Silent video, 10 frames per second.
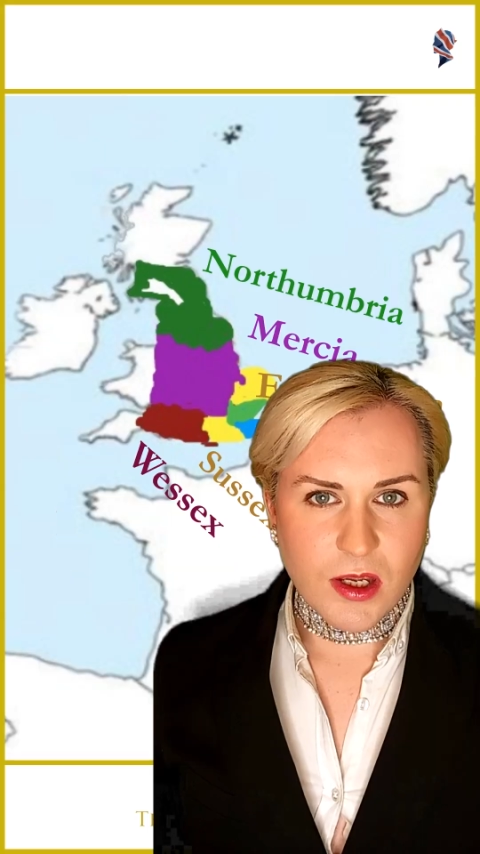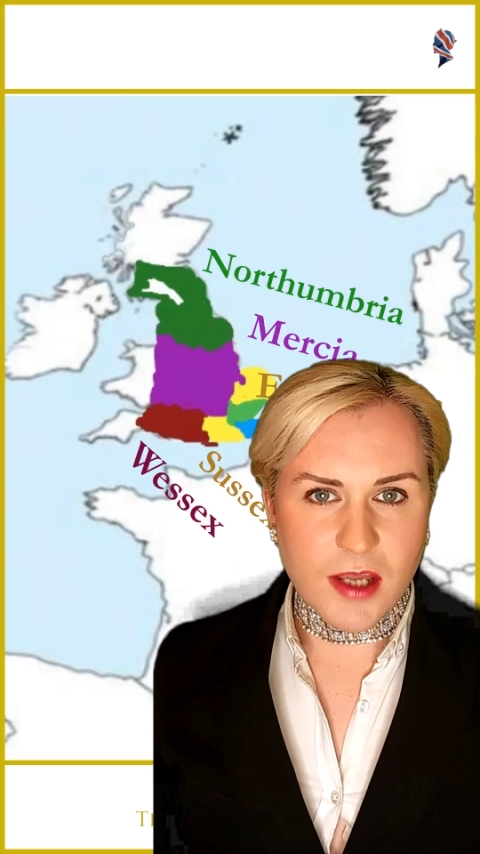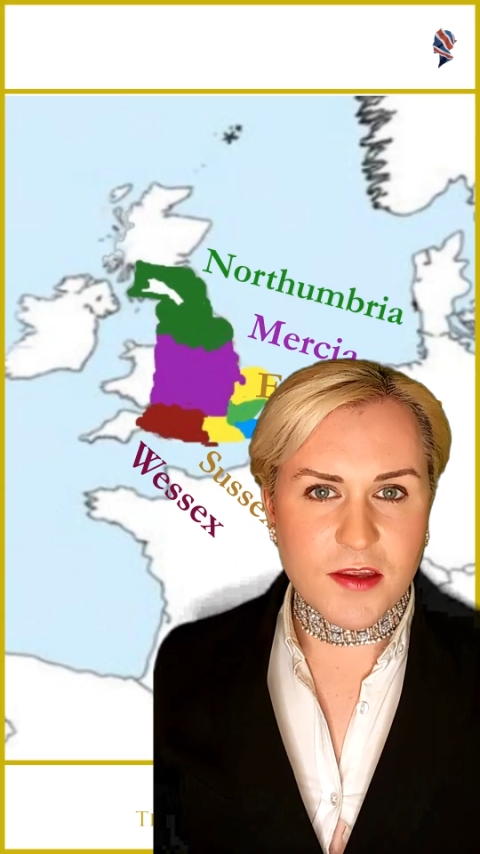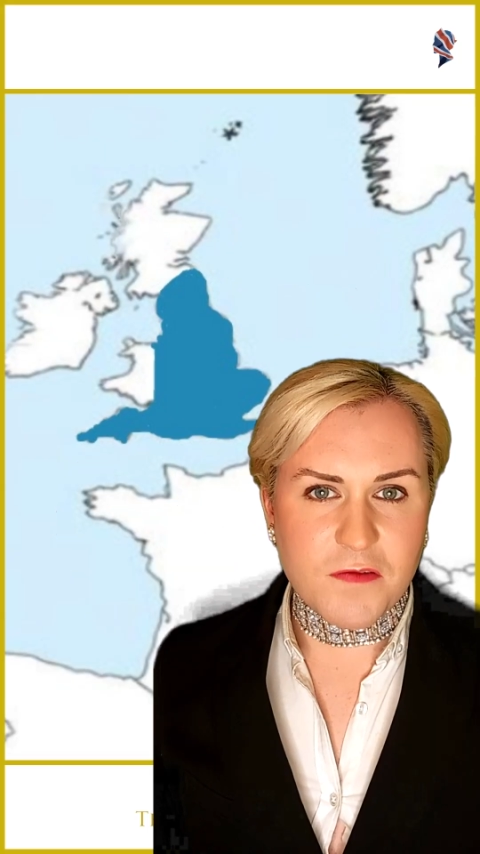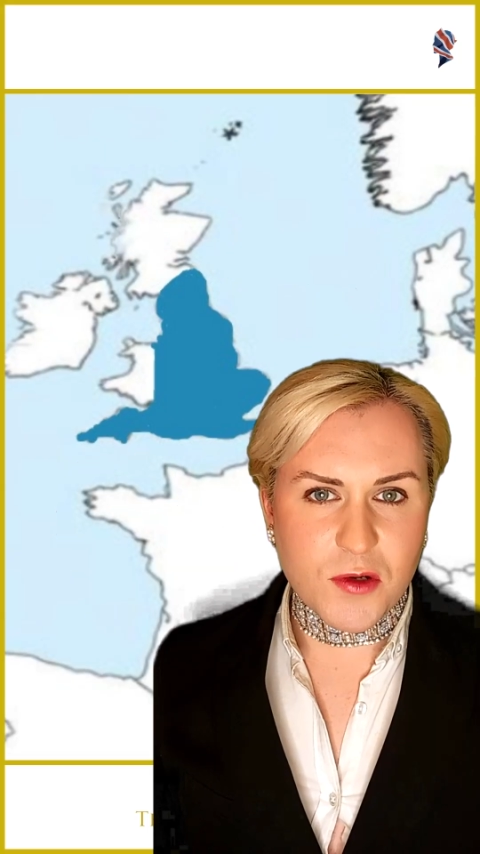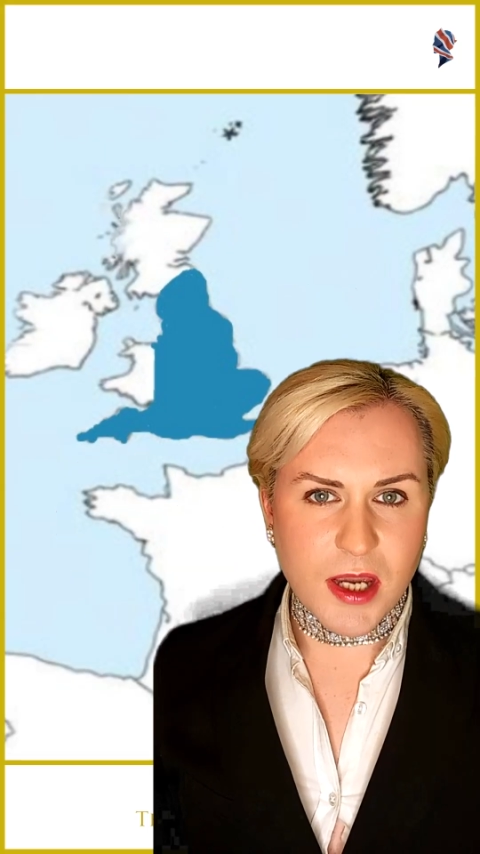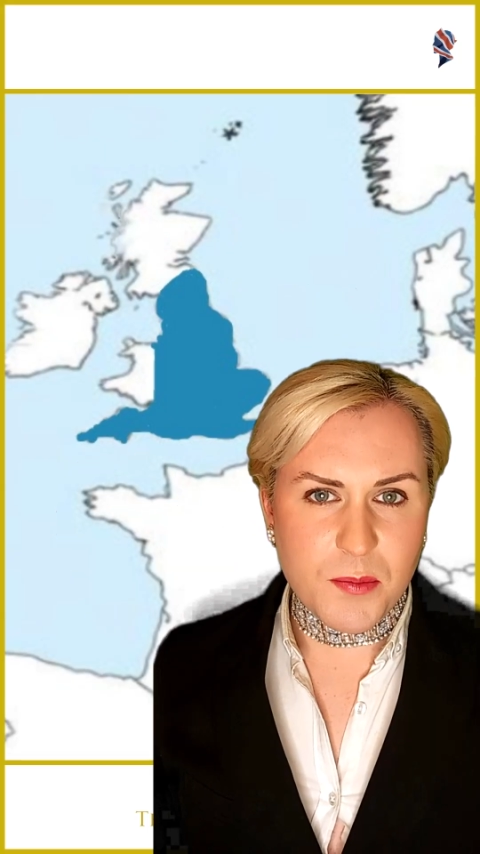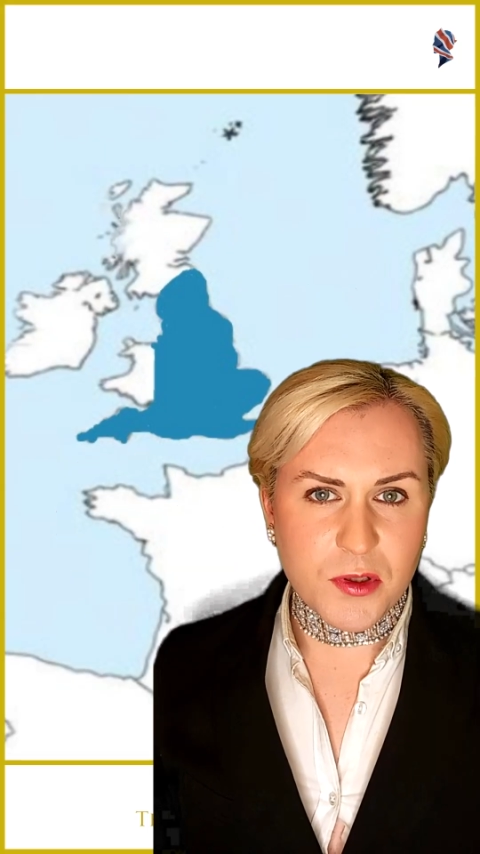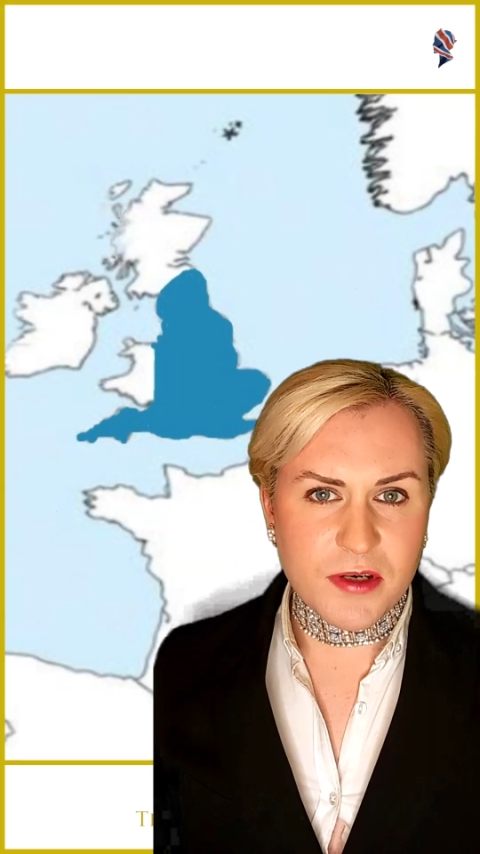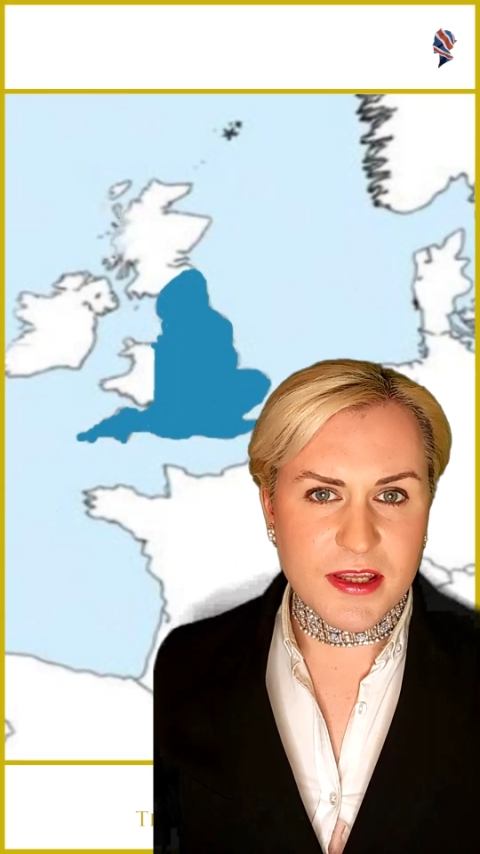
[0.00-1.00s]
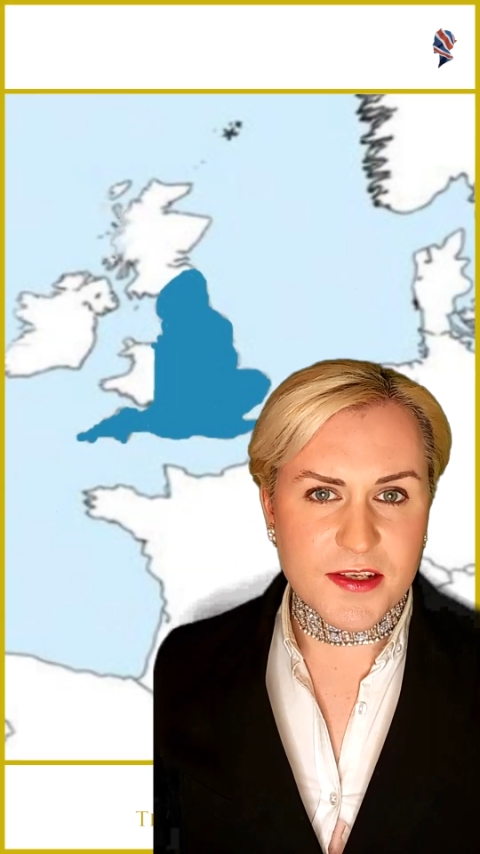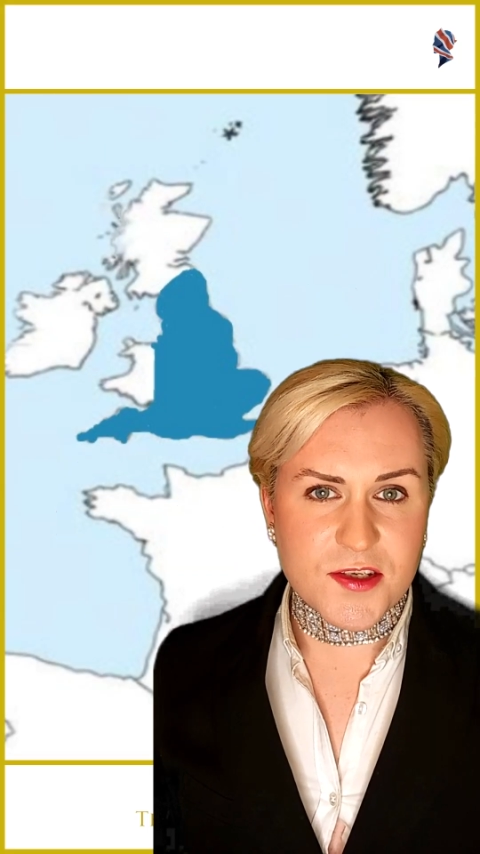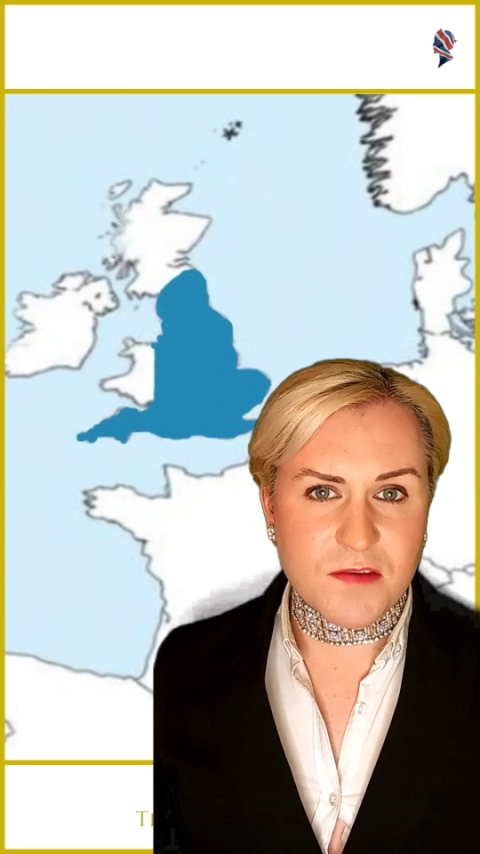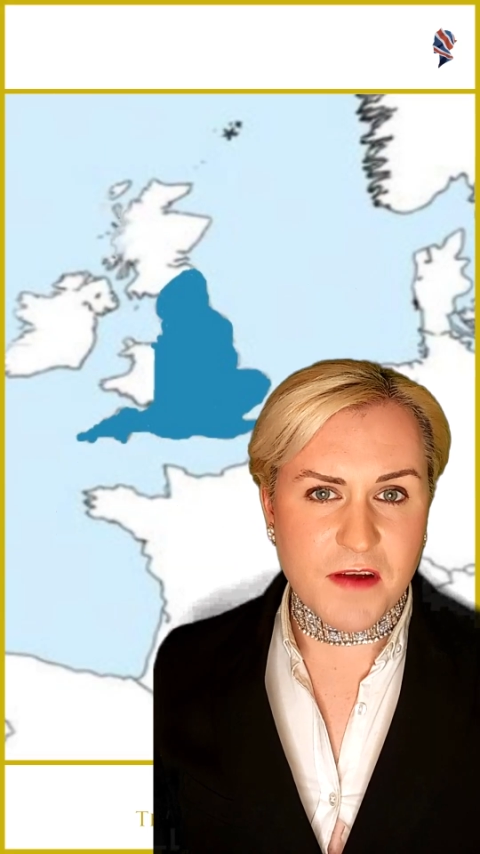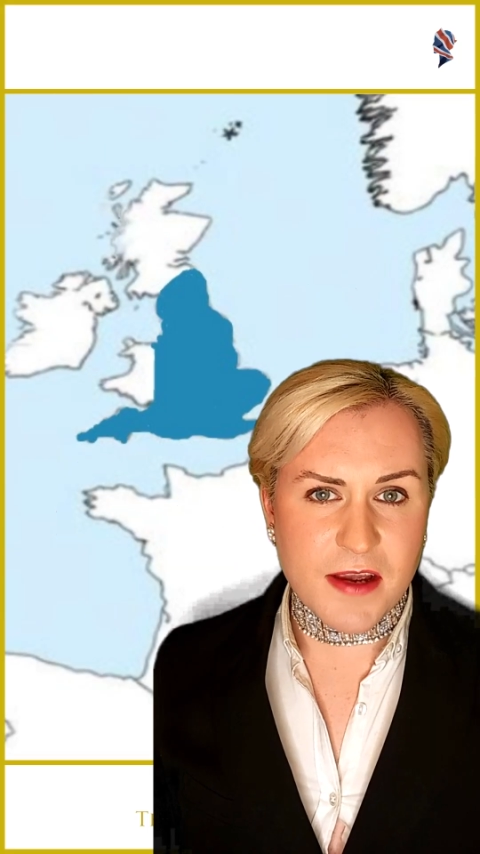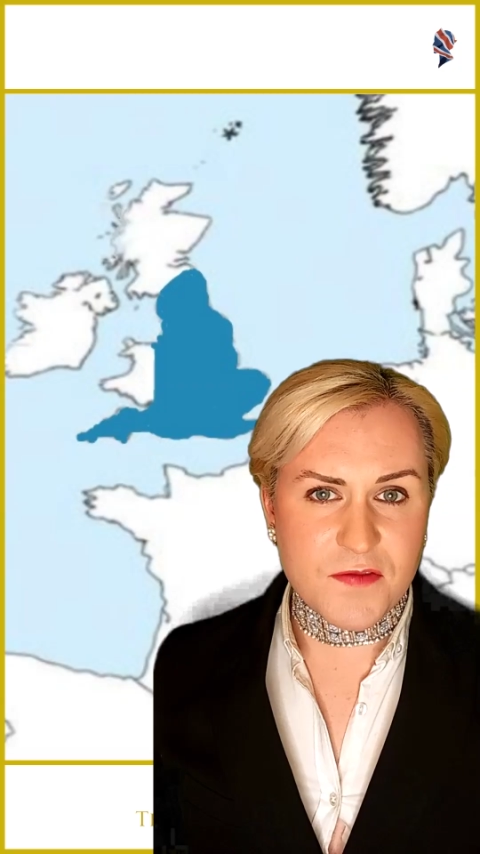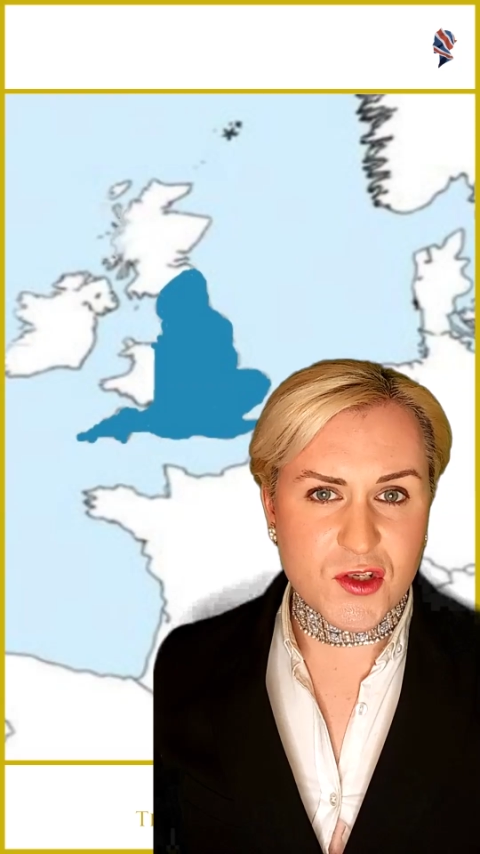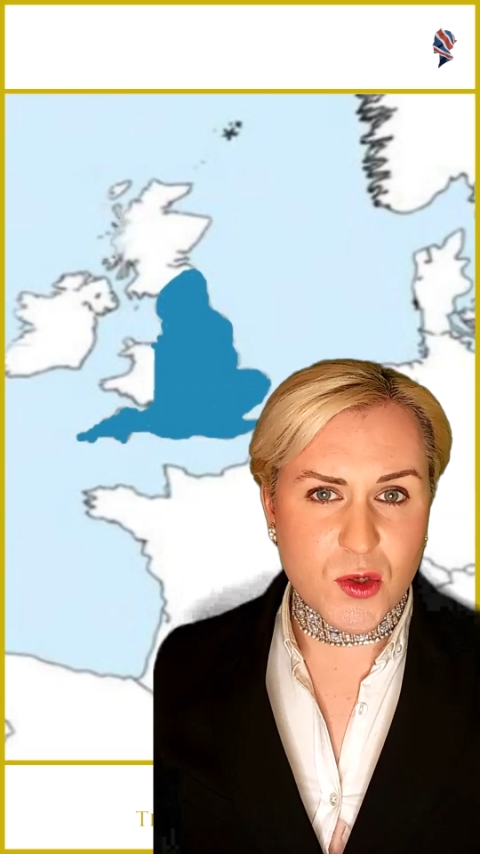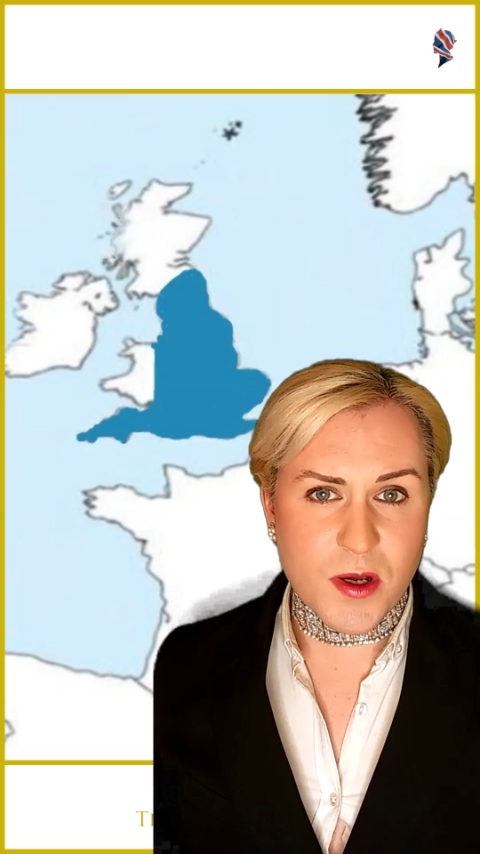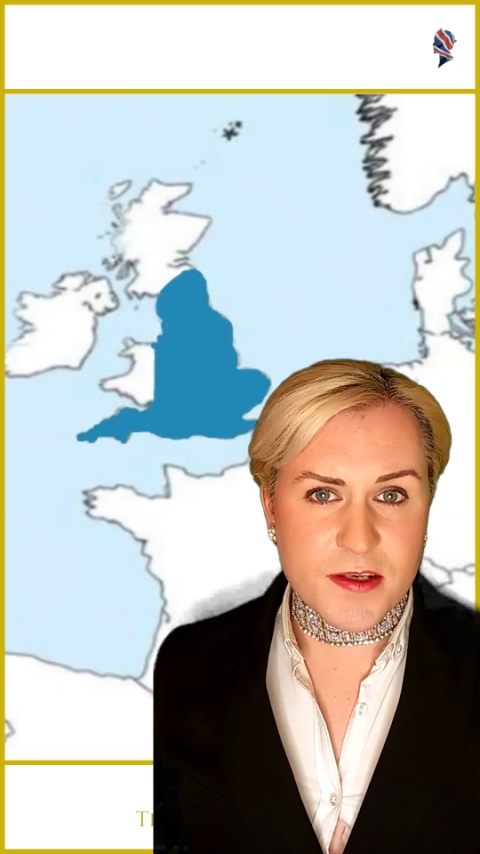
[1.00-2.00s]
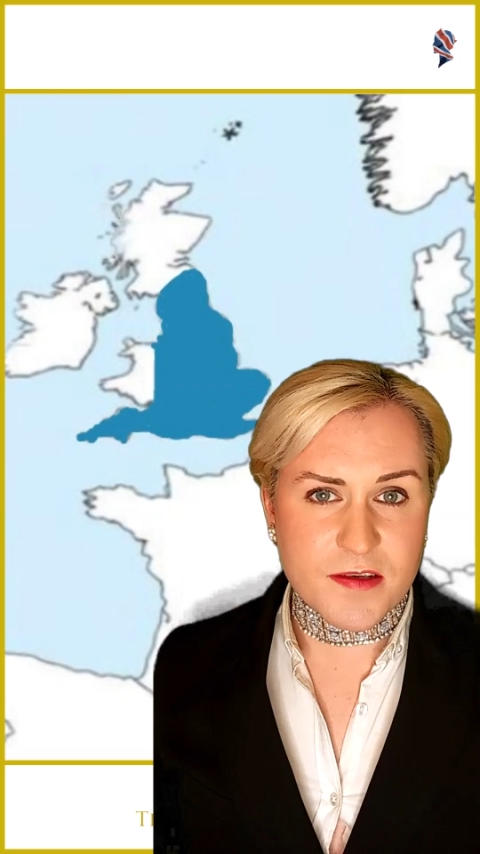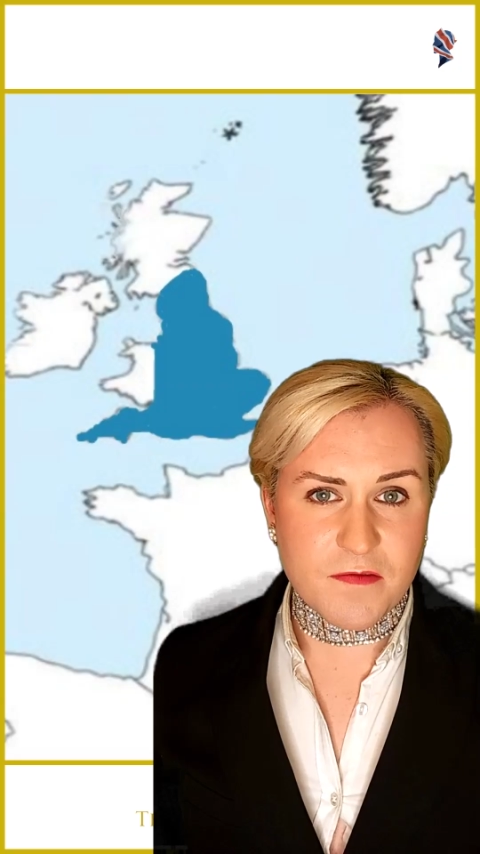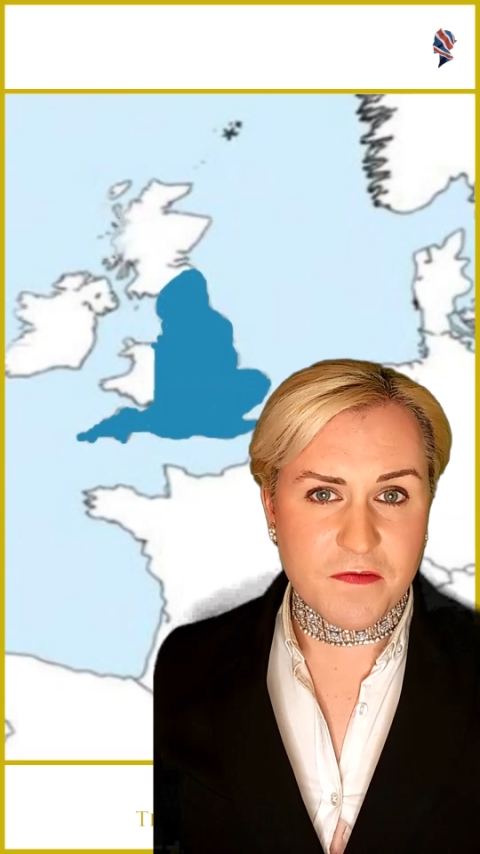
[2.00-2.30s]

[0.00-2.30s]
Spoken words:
And the vocabulary that survives to us